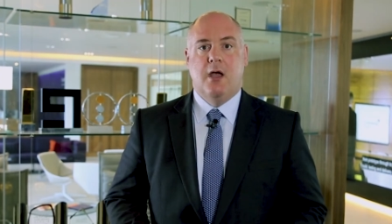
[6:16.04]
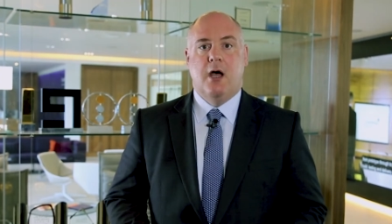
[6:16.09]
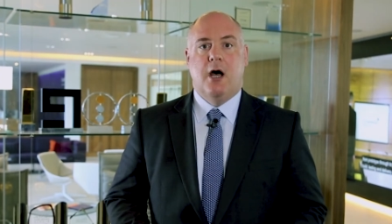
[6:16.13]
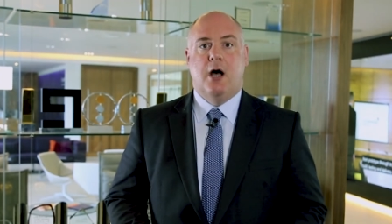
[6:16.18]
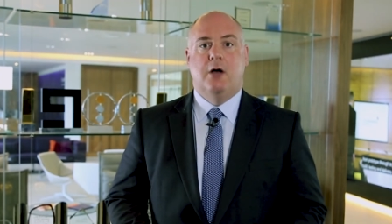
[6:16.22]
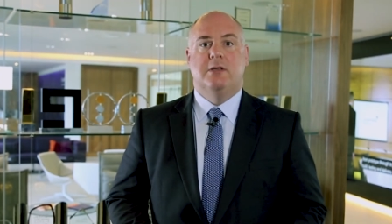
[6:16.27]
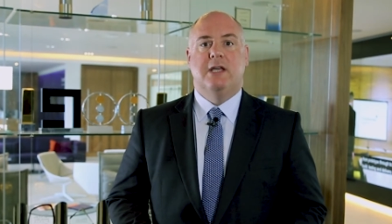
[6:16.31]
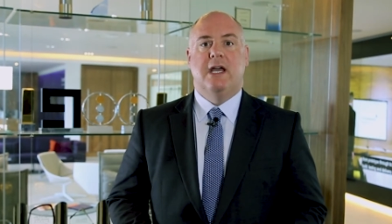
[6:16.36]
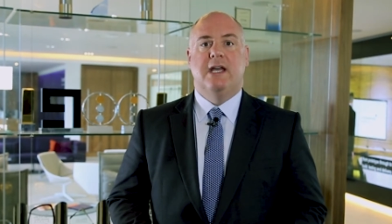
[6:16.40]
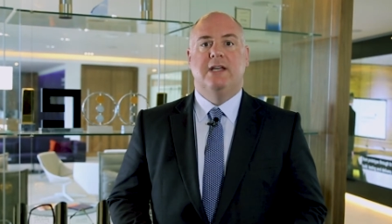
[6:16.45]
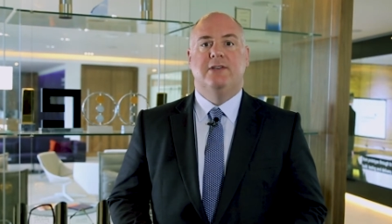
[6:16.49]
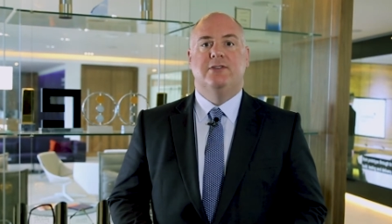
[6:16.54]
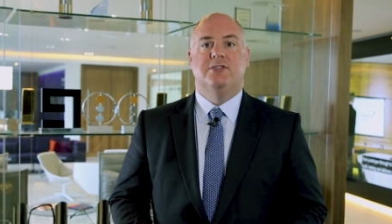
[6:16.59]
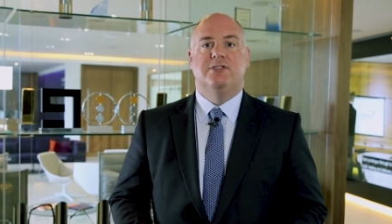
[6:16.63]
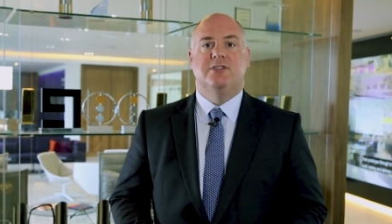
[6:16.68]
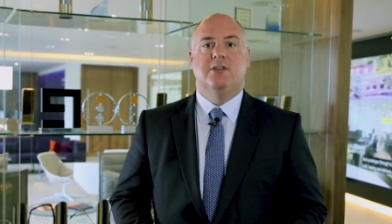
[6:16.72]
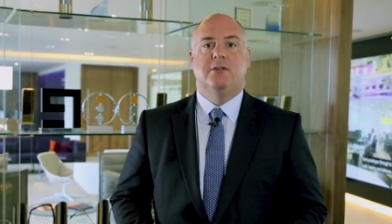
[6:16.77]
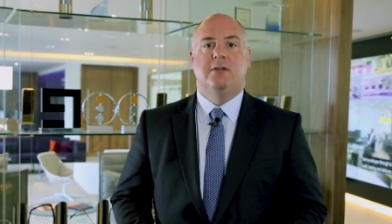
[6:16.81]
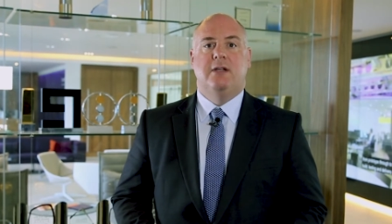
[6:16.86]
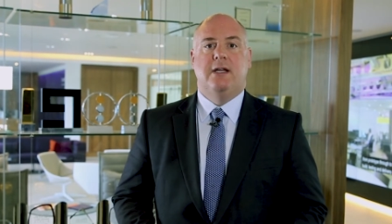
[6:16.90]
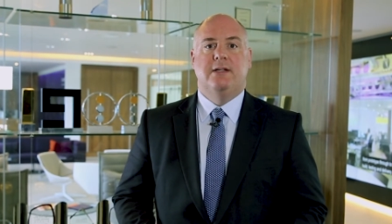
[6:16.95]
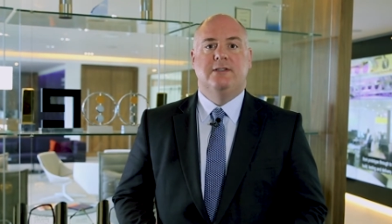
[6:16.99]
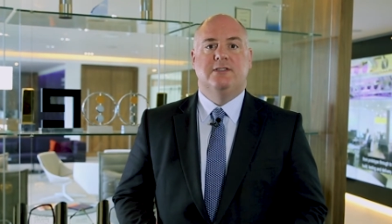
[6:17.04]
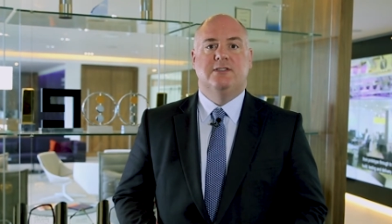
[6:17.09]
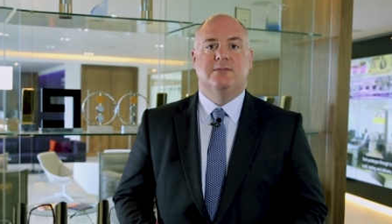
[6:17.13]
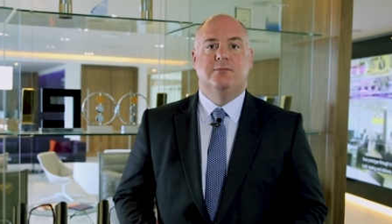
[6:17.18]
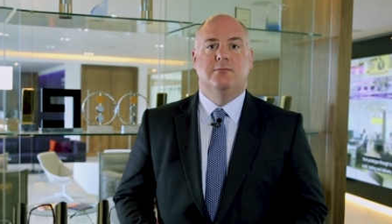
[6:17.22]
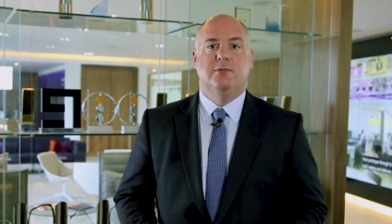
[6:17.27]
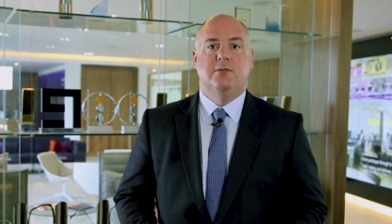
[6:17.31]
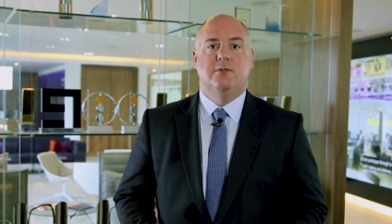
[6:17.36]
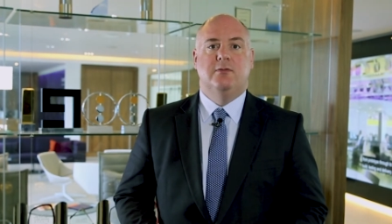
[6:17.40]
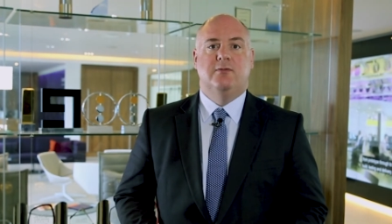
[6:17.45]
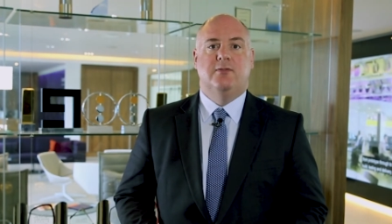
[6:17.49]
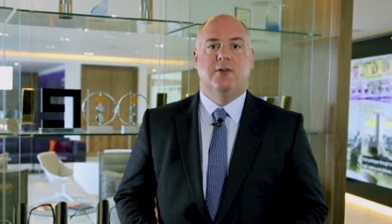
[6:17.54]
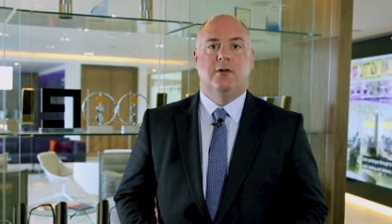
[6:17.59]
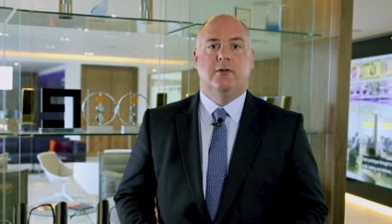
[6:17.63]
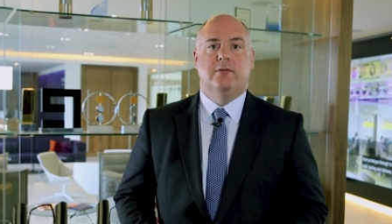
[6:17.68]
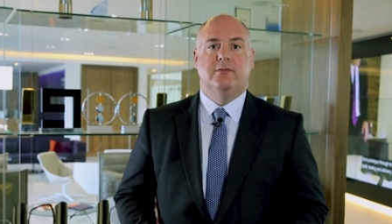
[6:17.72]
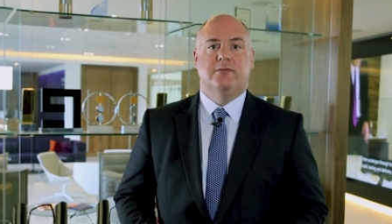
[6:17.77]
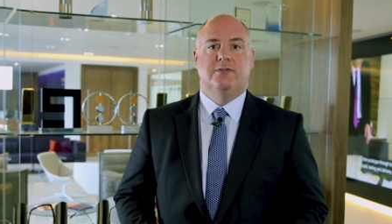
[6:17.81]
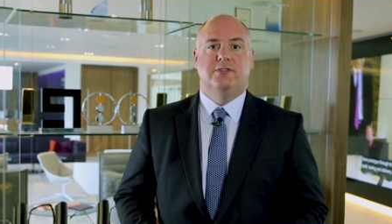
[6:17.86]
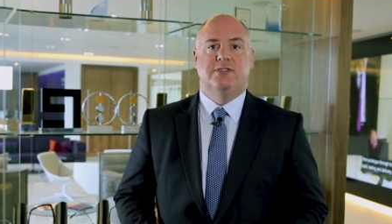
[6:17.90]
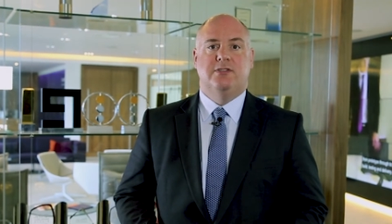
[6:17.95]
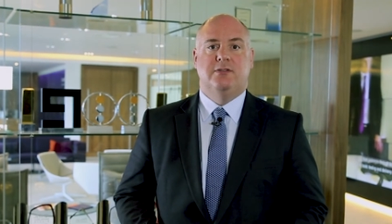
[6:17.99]
Okay, so let's move
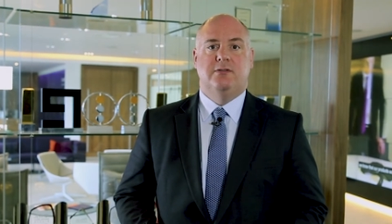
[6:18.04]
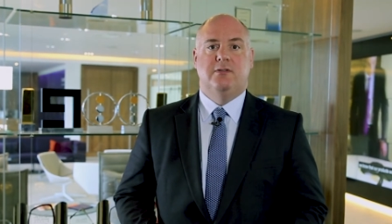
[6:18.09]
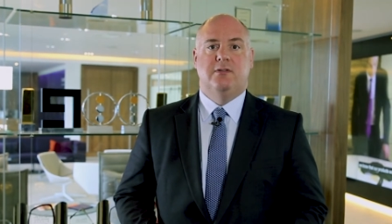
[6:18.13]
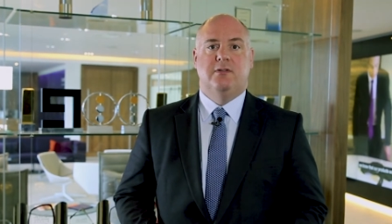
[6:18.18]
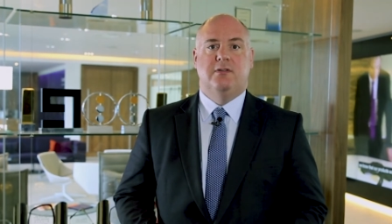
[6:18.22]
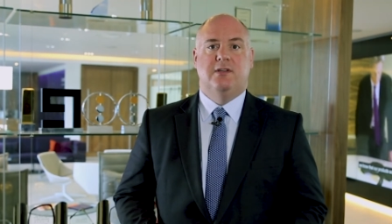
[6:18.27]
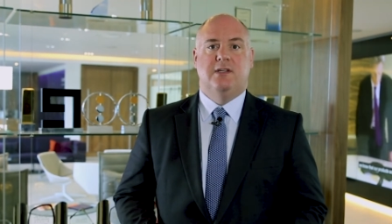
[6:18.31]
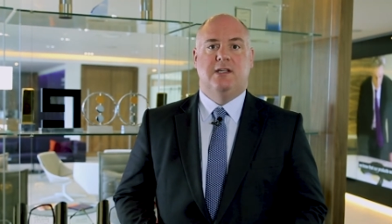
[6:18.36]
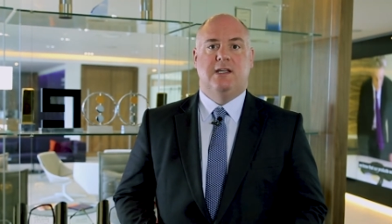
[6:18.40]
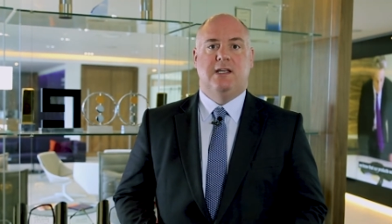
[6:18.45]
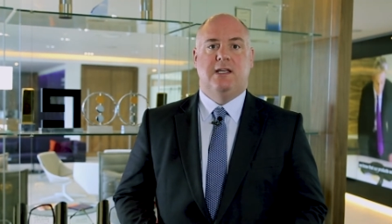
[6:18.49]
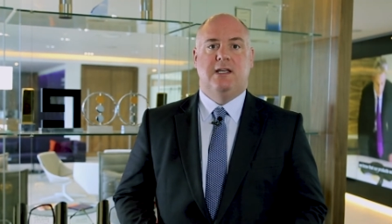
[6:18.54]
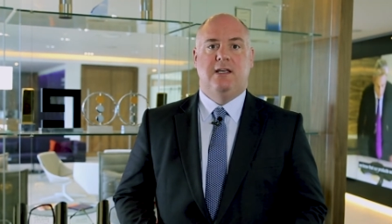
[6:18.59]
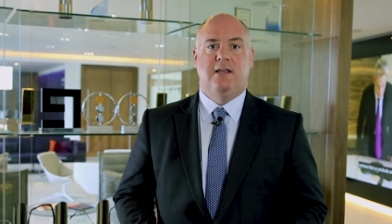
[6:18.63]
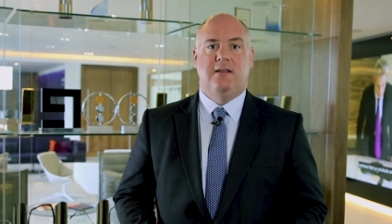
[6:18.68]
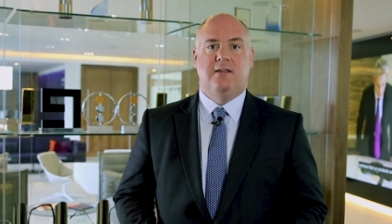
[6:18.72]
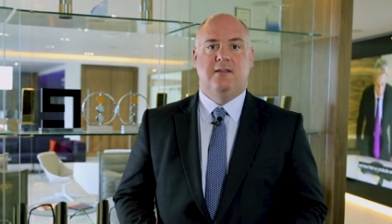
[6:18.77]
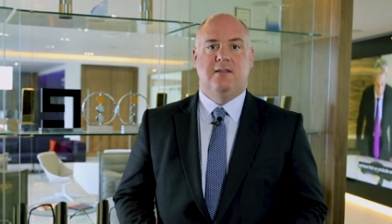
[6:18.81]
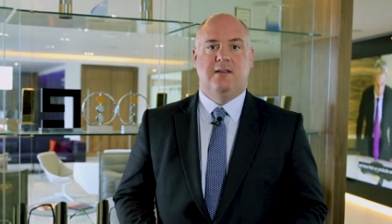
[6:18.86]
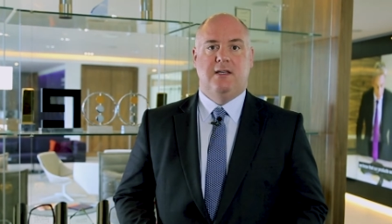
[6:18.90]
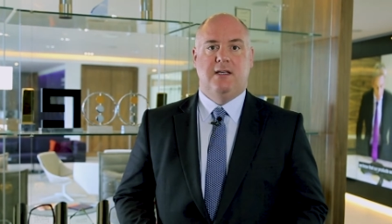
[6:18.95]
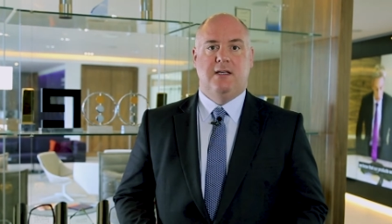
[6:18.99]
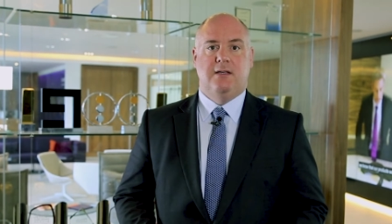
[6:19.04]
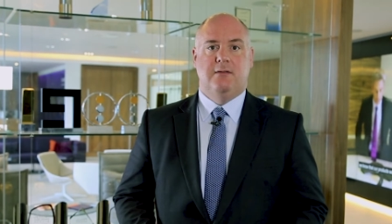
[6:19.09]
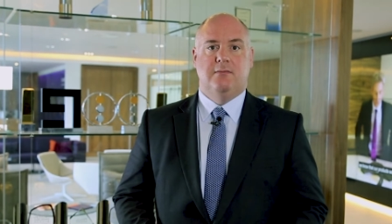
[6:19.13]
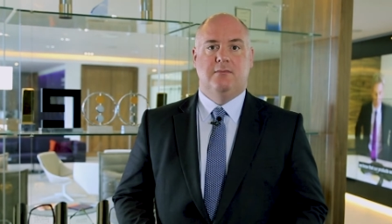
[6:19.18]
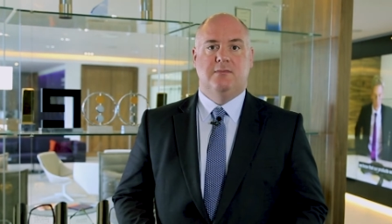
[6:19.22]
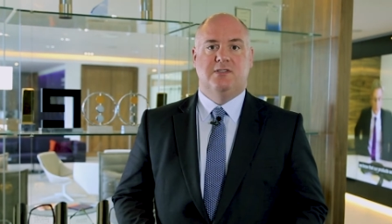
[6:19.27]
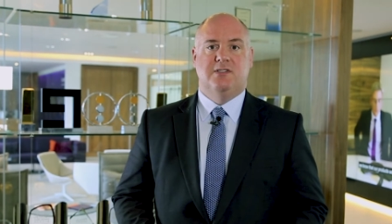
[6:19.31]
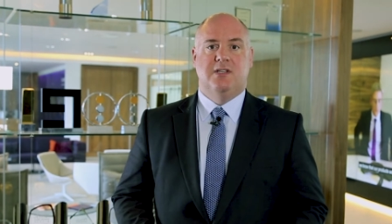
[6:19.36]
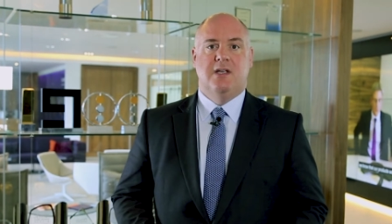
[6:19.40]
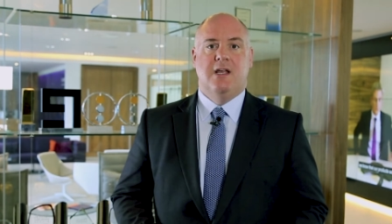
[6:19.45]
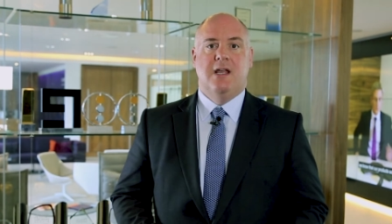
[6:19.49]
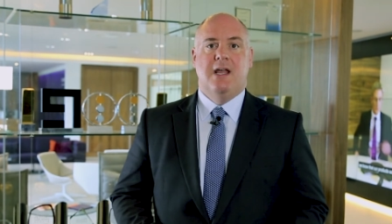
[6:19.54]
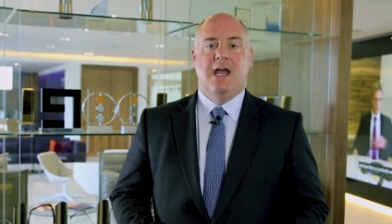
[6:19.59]
on to the key themes.